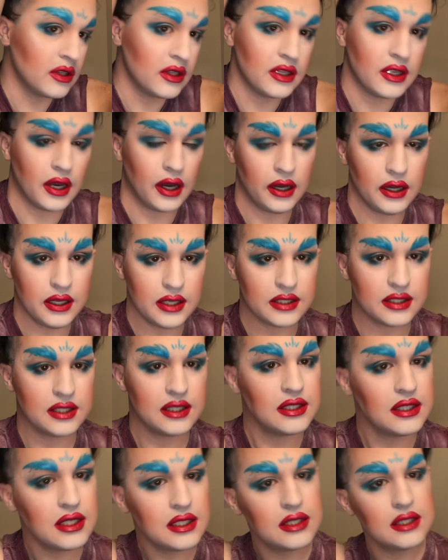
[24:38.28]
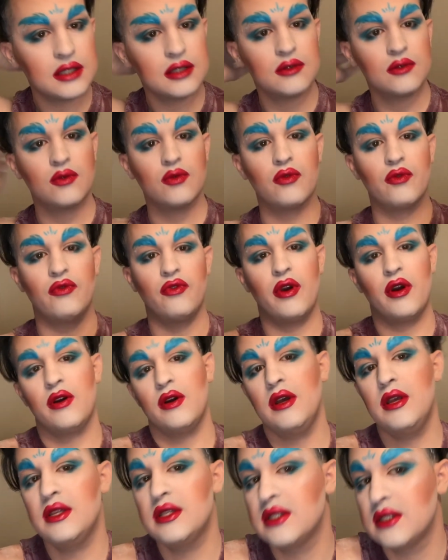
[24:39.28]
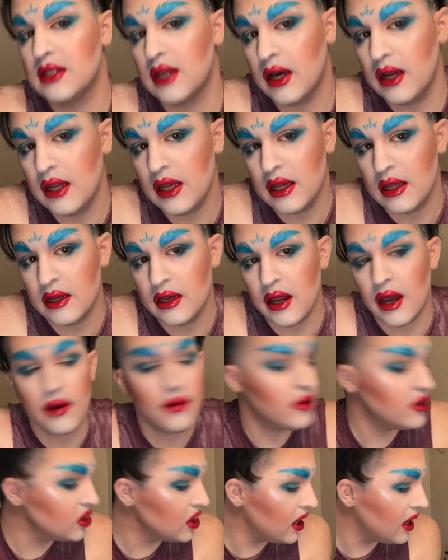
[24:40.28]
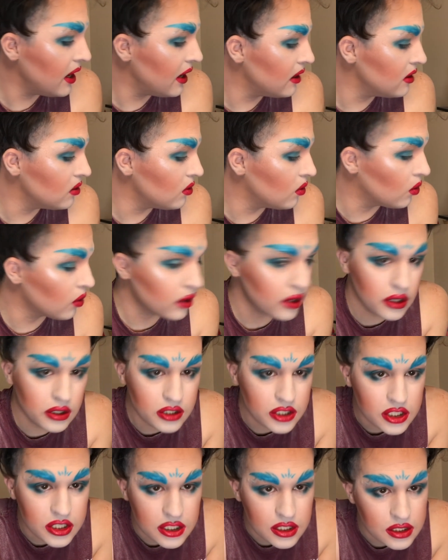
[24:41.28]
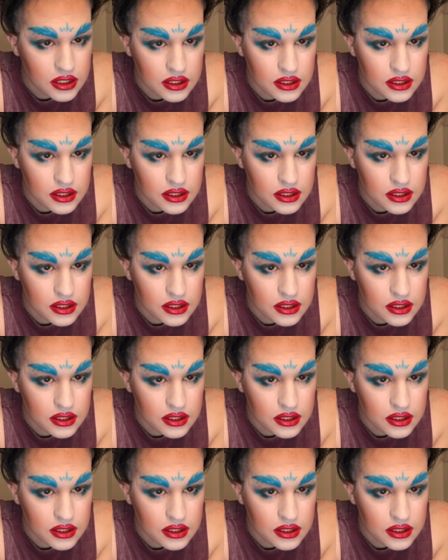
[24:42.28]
Yes, this is very stunning. I wish I had orange.